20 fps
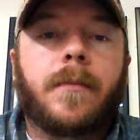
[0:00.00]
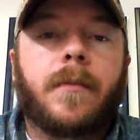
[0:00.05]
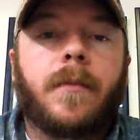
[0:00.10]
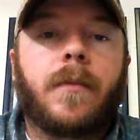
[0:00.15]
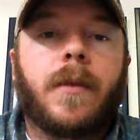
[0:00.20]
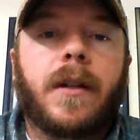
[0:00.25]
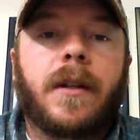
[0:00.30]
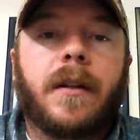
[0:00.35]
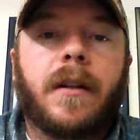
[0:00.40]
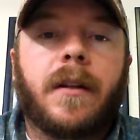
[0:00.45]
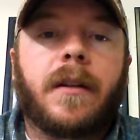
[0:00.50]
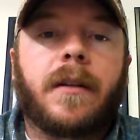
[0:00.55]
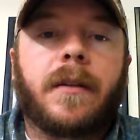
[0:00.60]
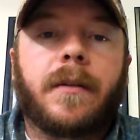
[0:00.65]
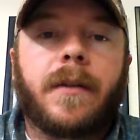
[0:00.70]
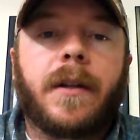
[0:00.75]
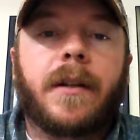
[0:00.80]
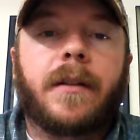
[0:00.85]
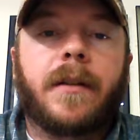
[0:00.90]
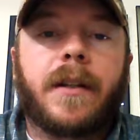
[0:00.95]

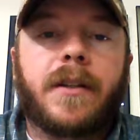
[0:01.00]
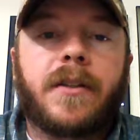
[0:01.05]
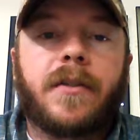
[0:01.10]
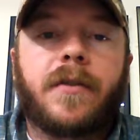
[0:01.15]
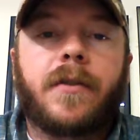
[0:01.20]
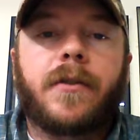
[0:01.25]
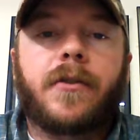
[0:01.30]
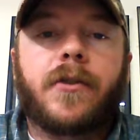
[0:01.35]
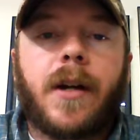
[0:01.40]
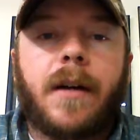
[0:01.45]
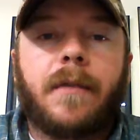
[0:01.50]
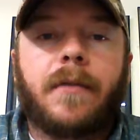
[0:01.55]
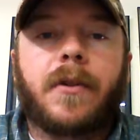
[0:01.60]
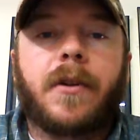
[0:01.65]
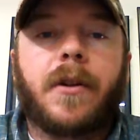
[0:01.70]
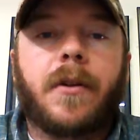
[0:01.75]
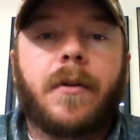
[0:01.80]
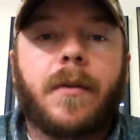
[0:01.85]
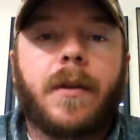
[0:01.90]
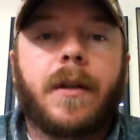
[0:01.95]
And lets the driver
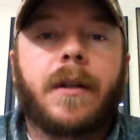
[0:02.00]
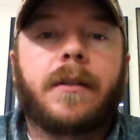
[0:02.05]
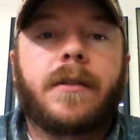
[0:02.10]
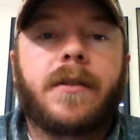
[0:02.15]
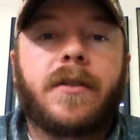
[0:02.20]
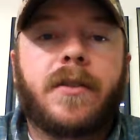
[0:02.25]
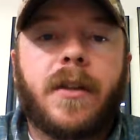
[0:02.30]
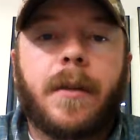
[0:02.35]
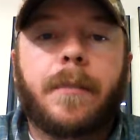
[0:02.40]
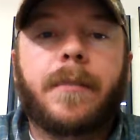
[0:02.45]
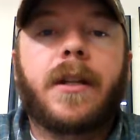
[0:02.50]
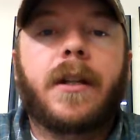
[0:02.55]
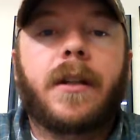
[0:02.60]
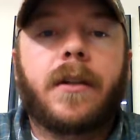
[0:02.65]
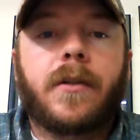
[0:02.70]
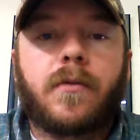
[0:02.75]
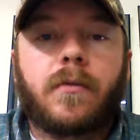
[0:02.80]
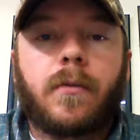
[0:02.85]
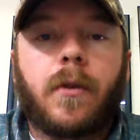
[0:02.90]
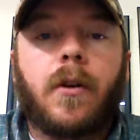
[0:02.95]
know that
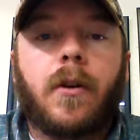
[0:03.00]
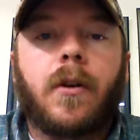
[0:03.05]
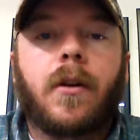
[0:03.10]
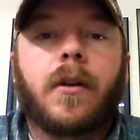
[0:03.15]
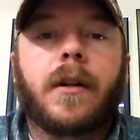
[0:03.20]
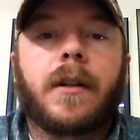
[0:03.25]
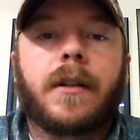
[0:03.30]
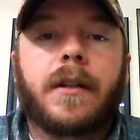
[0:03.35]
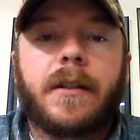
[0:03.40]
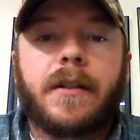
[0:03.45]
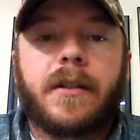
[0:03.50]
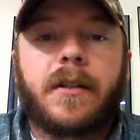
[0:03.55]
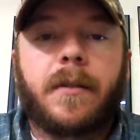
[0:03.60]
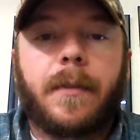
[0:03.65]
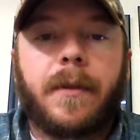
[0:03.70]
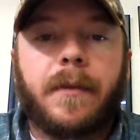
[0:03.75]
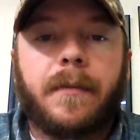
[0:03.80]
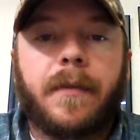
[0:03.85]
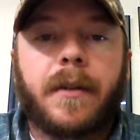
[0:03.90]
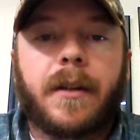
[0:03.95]
something is wrong, it needs to
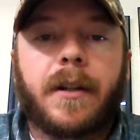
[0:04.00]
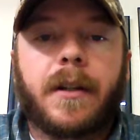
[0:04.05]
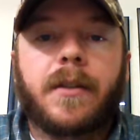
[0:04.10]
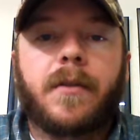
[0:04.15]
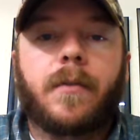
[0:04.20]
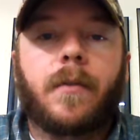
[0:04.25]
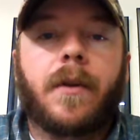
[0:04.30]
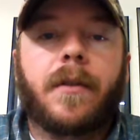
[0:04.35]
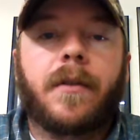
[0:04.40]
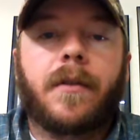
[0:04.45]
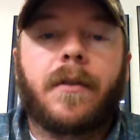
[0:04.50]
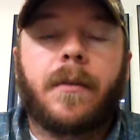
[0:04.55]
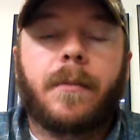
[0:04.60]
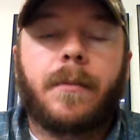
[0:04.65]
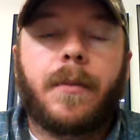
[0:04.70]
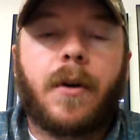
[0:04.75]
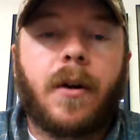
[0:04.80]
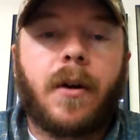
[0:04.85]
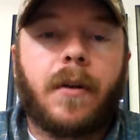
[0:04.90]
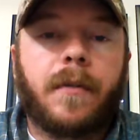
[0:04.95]
be fixed. Whether the
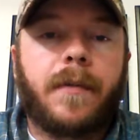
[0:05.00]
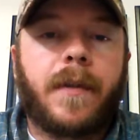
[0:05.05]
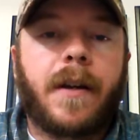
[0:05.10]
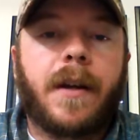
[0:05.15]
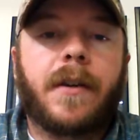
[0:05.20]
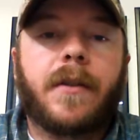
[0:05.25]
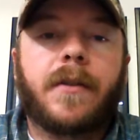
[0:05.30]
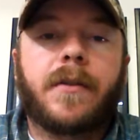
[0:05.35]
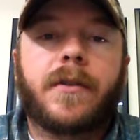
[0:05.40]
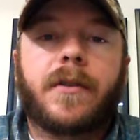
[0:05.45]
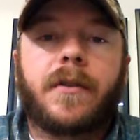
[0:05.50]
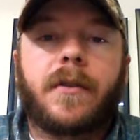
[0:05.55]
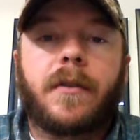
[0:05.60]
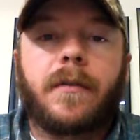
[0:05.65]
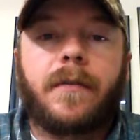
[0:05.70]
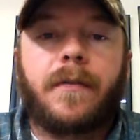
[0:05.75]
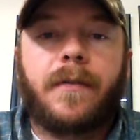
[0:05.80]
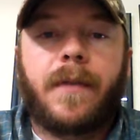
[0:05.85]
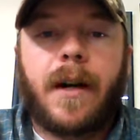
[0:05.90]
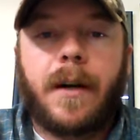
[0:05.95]
bar fails,
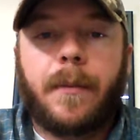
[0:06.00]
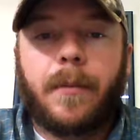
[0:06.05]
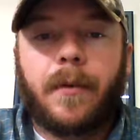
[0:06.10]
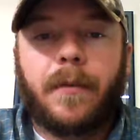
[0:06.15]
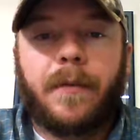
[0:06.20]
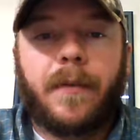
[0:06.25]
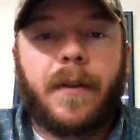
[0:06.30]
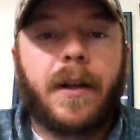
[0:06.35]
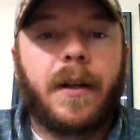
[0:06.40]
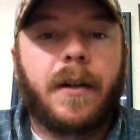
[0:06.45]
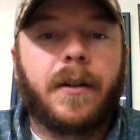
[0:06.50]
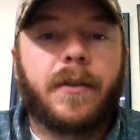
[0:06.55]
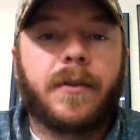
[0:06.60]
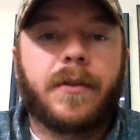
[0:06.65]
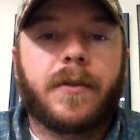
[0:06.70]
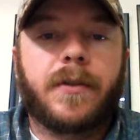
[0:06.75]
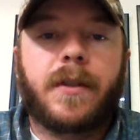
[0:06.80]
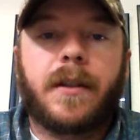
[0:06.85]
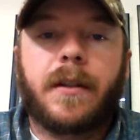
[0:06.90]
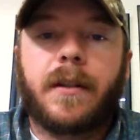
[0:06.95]
the fiber
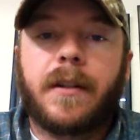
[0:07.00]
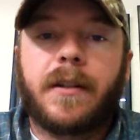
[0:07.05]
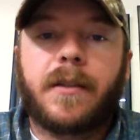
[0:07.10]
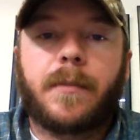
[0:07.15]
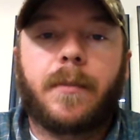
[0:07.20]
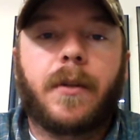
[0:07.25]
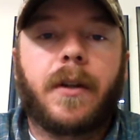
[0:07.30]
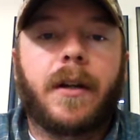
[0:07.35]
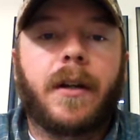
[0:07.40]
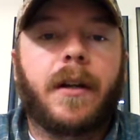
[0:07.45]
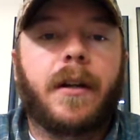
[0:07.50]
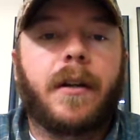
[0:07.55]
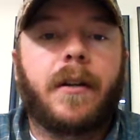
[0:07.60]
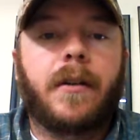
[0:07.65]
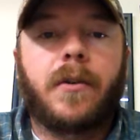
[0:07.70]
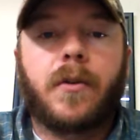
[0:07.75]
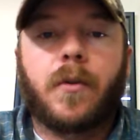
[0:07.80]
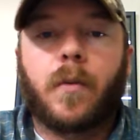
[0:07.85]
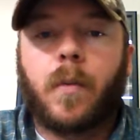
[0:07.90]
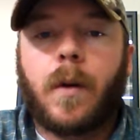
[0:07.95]
fails, the display,
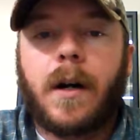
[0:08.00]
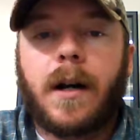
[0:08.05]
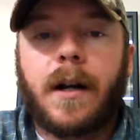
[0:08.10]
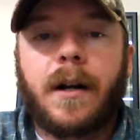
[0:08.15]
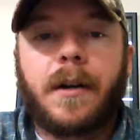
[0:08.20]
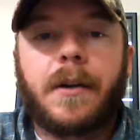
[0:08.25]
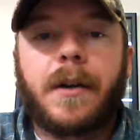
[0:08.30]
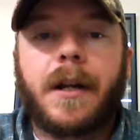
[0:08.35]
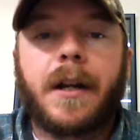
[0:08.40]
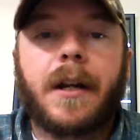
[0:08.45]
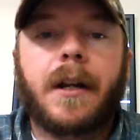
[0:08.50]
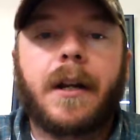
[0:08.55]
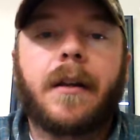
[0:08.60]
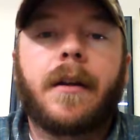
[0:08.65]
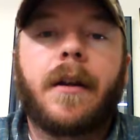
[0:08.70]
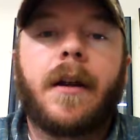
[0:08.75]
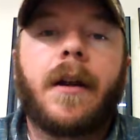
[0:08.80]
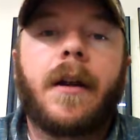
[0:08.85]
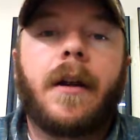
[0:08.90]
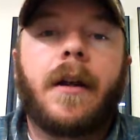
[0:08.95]
your wiring,
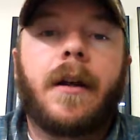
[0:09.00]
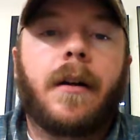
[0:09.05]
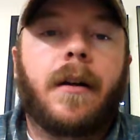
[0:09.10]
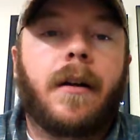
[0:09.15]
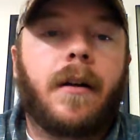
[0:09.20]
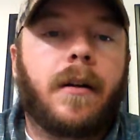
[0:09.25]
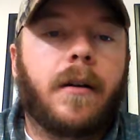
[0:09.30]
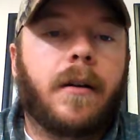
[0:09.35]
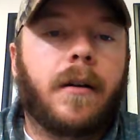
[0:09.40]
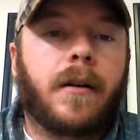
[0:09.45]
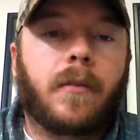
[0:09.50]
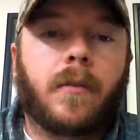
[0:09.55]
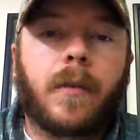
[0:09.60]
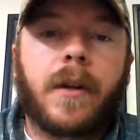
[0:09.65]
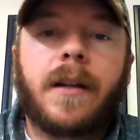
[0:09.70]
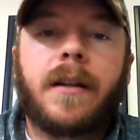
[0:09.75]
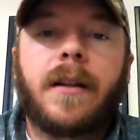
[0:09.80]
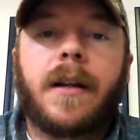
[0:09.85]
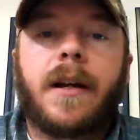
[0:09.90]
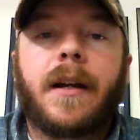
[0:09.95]
a
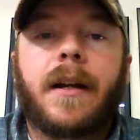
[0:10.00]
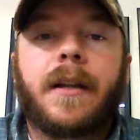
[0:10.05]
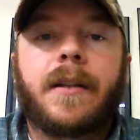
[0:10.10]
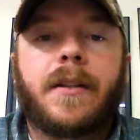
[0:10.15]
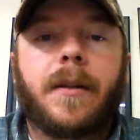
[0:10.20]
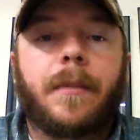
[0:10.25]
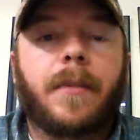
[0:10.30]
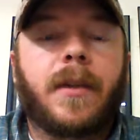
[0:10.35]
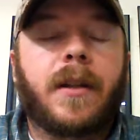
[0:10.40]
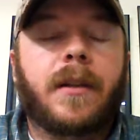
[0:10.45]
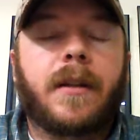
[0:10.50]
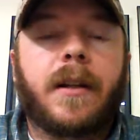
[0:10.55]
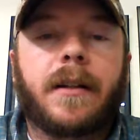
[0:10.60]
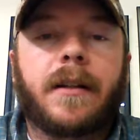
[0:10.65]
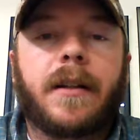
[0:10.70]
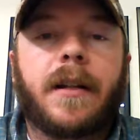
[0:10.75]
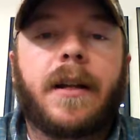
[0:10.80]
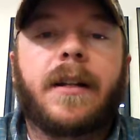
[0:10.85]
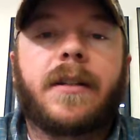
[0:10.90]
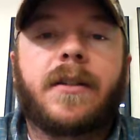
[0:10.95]
relay, something
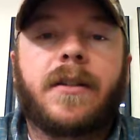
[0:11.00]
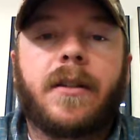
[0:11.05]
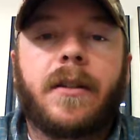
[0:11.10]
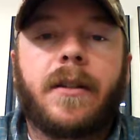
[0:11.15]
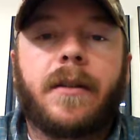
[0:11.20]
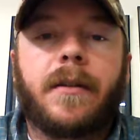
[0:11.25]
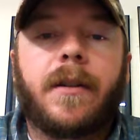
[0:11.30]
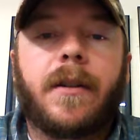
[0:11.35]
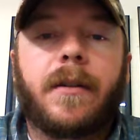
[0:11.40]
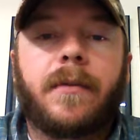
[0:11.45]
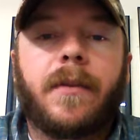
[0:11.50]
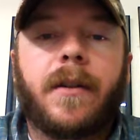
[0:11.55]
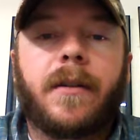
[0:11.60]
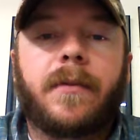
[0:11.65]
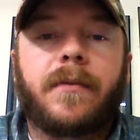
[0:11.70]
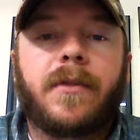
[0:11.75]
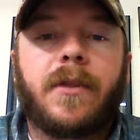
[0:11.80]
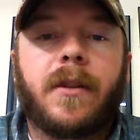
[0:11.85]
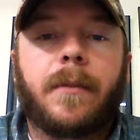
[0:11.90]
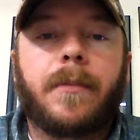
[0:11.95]
like that.
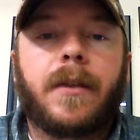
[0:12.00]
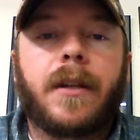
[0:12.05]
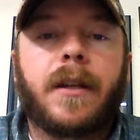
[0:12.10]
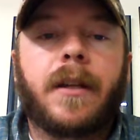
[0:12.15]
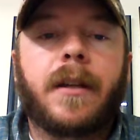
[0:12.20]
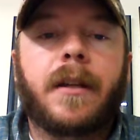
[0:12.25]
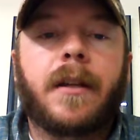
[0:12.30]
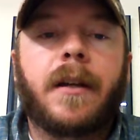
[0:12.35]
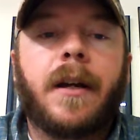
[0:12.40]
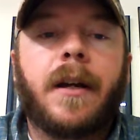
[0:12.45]
If something